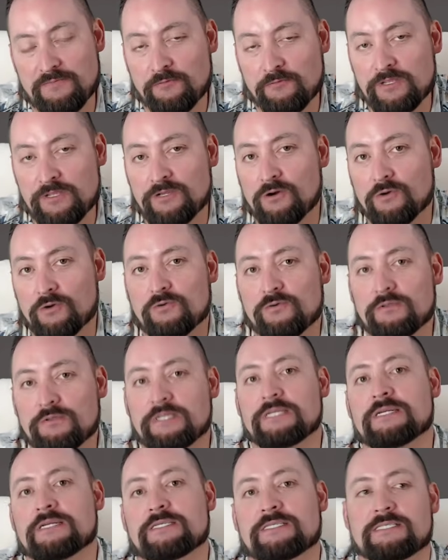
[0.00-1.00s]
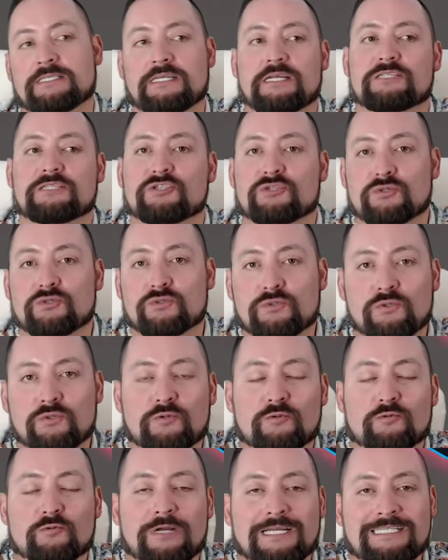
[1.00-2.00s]
We owe this
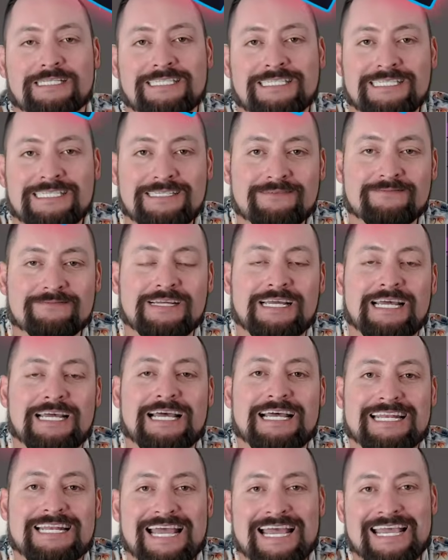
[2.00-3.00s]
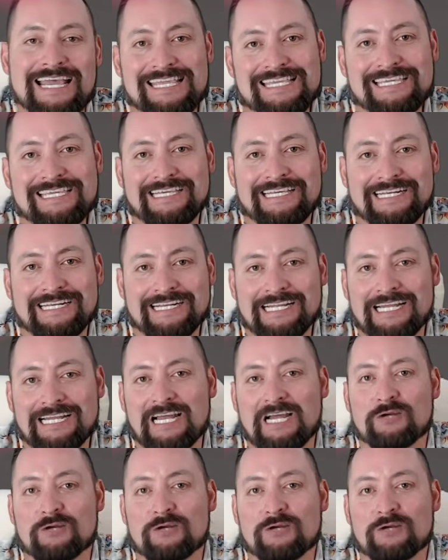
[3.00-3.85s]
to Rajeev Nair,